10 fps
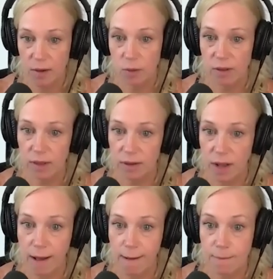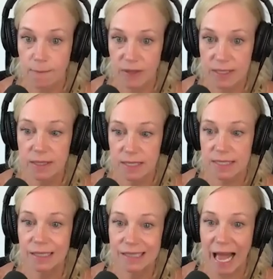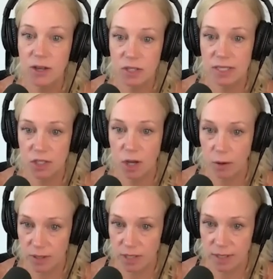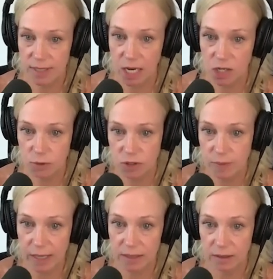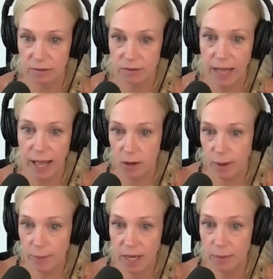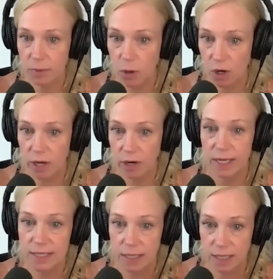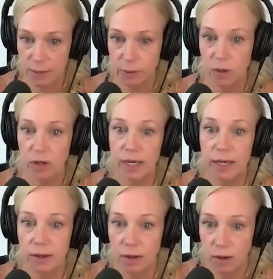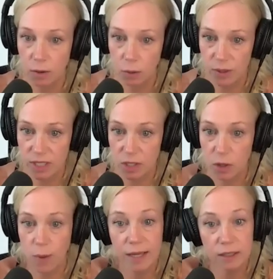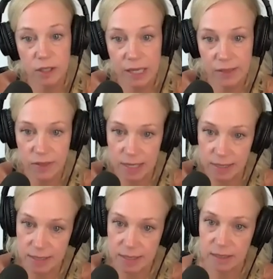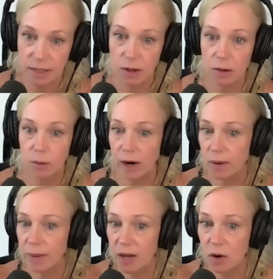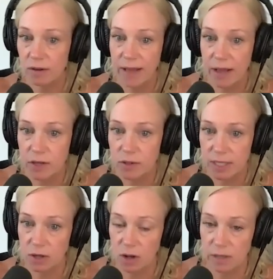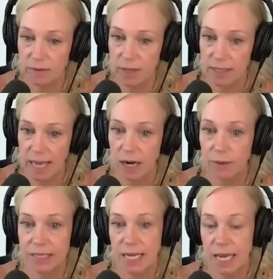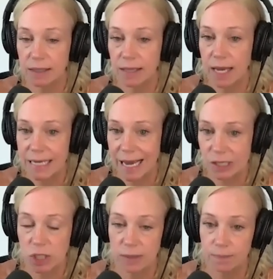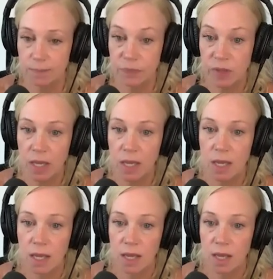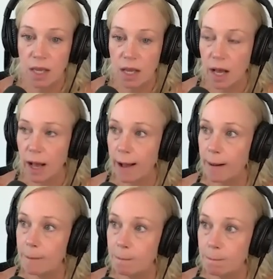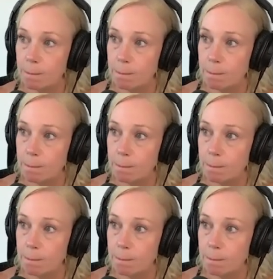what are the um, this this allows us to go into the sage perspective how do i become more curious and exploring it's a new way to look at this where are my core values in all of this how do i take aligned action um,